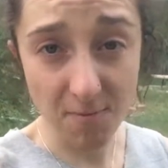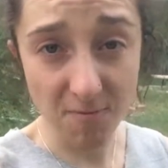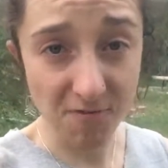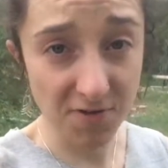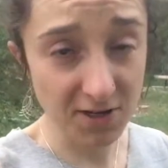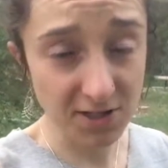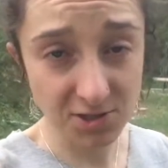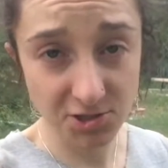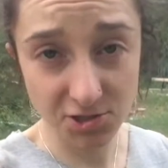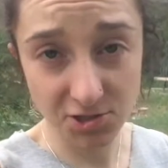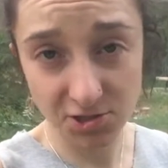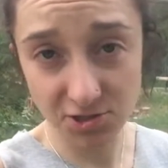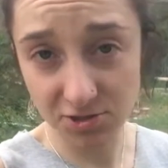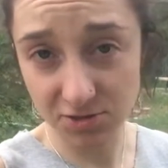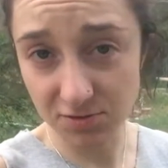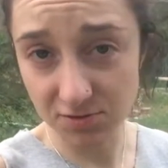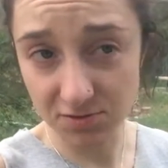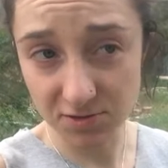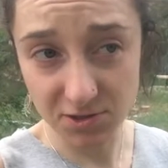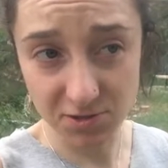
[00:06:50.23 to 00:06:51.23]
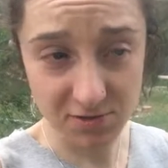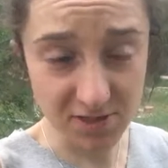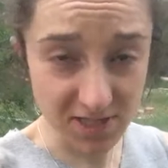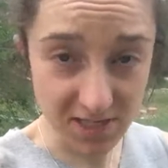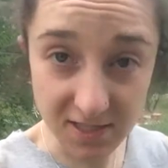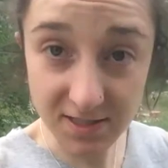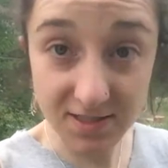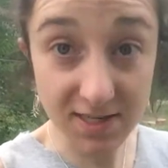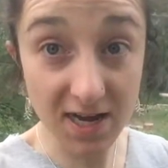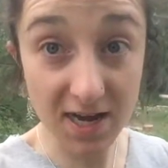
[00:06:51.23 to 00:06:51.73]
finished doing
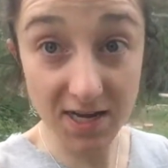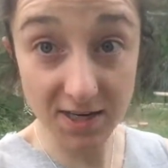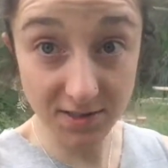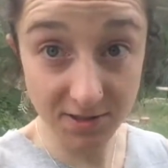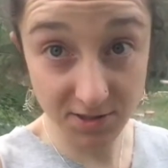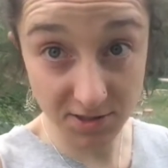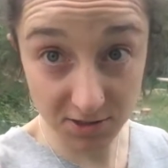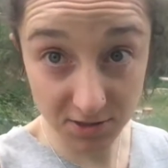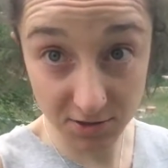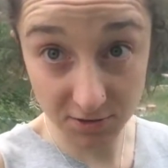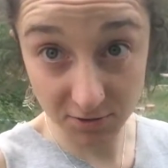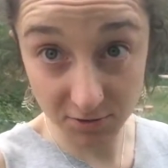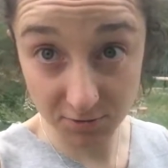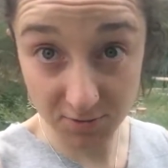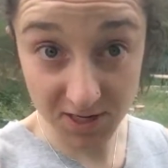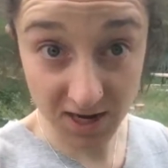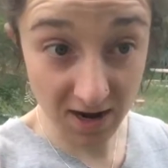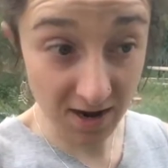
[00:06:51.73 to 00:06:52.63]
the inside, so we